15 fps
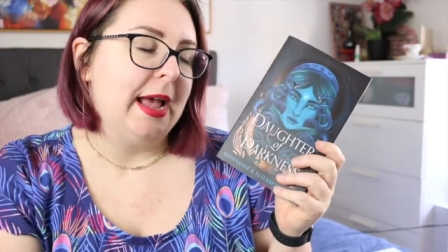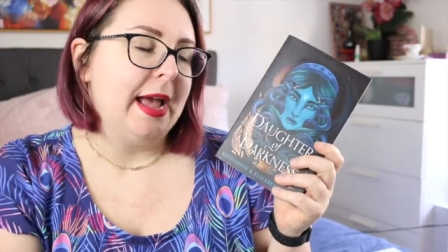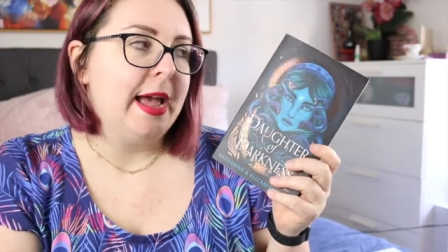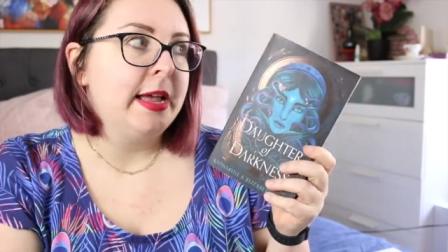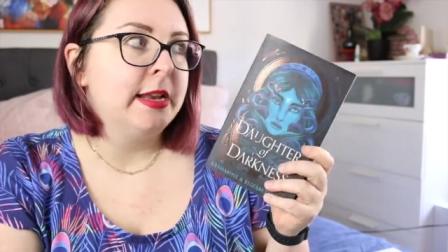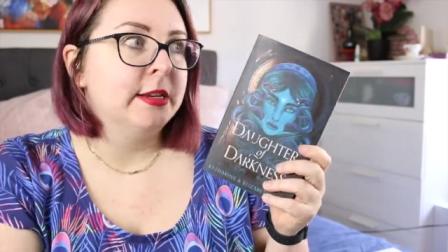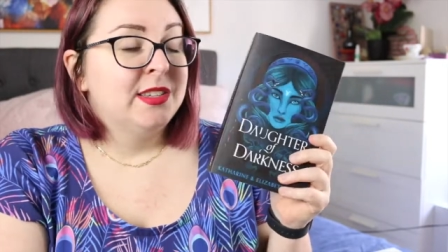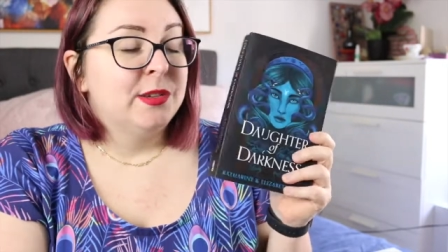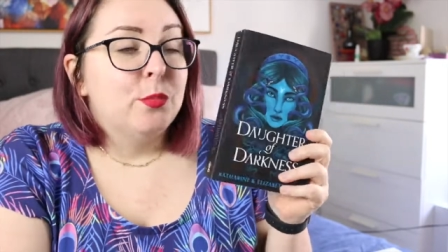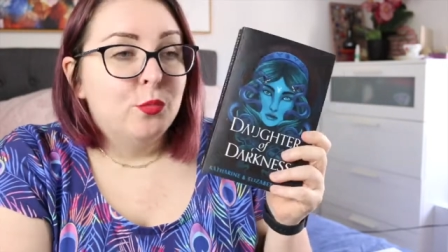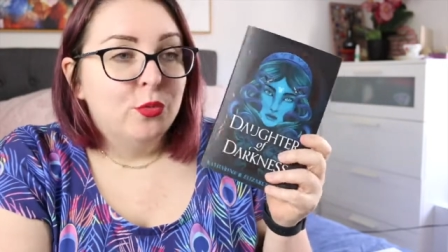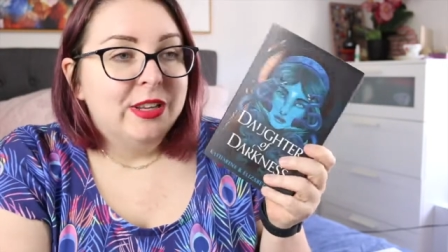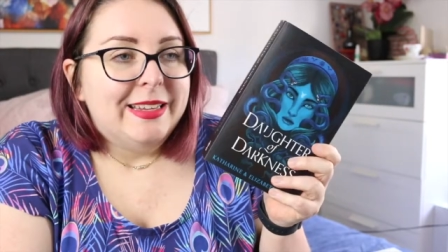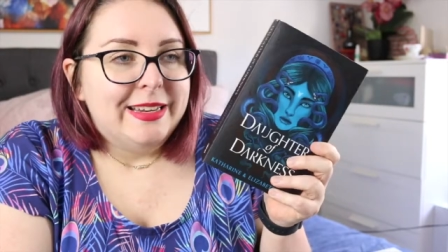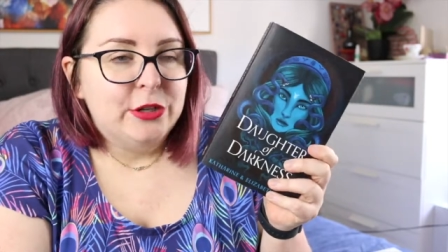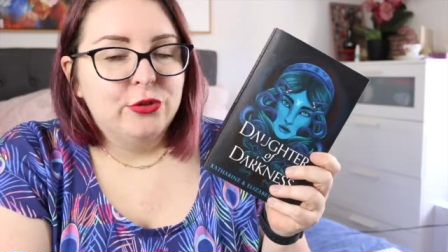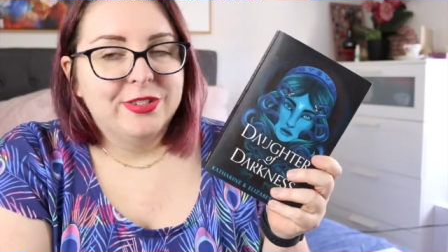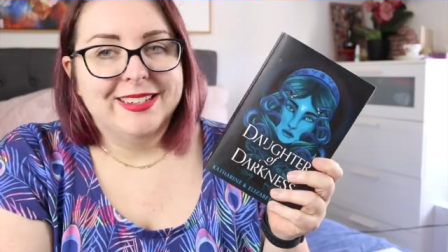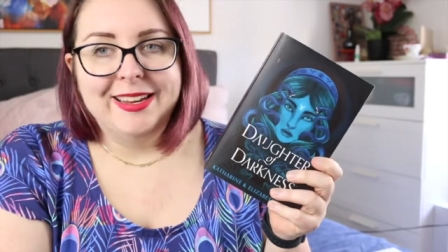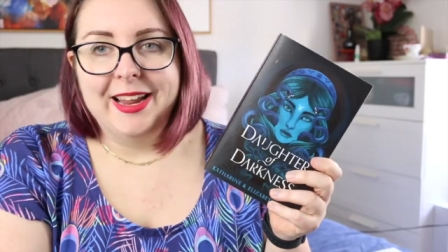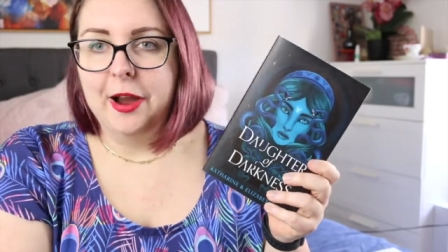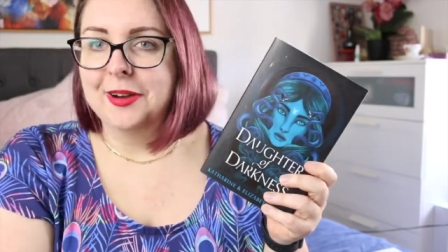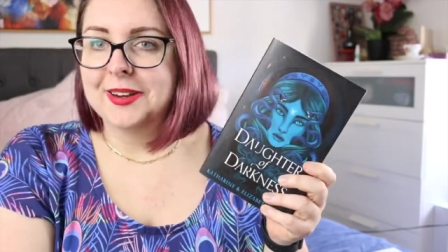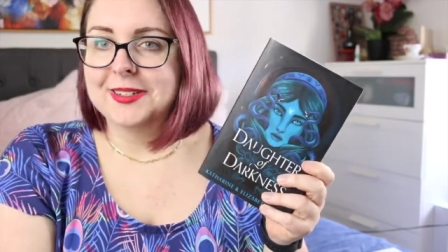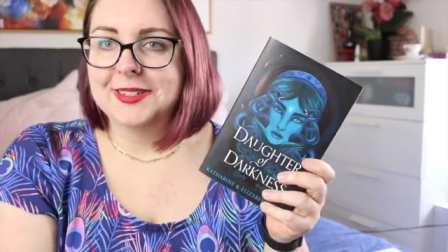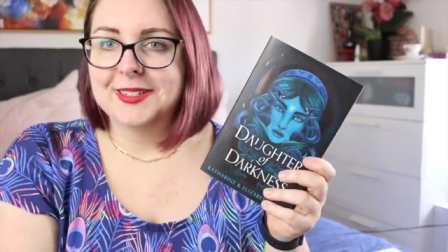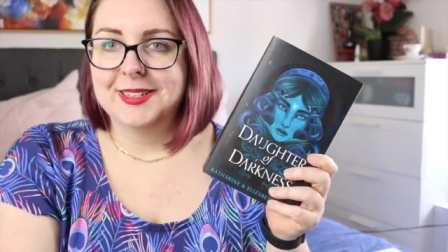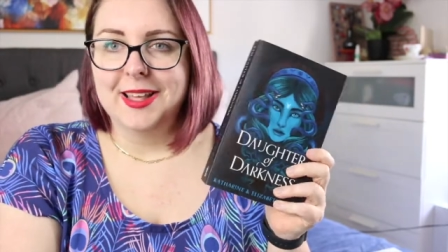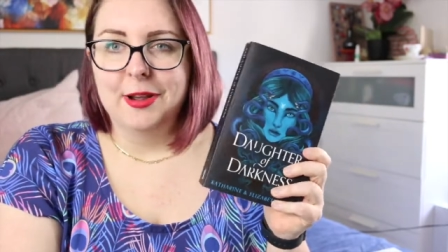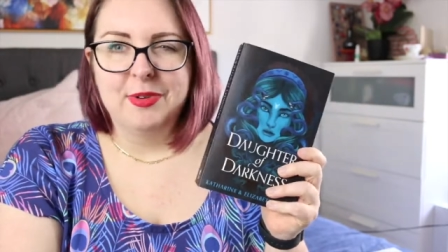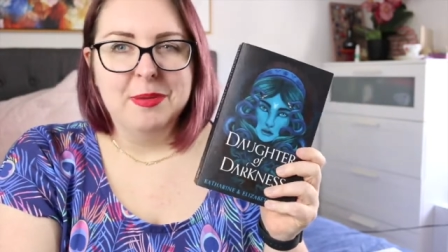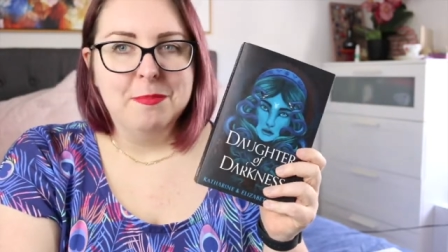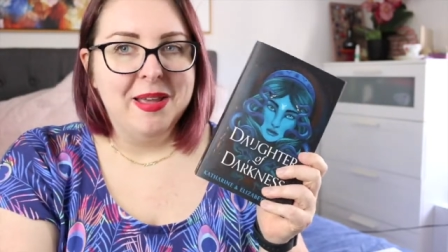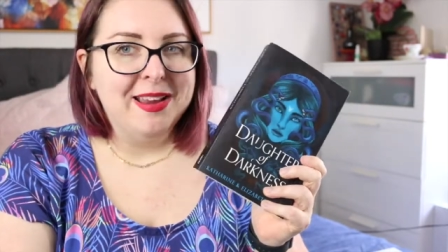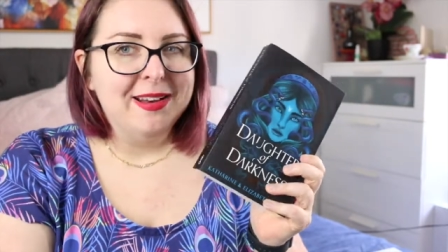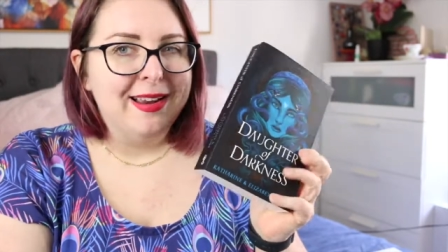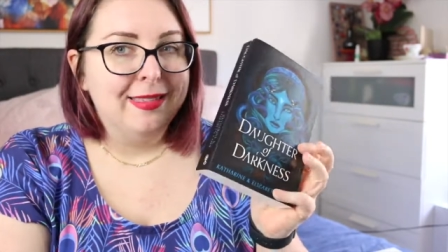and some really interesting characters that we meet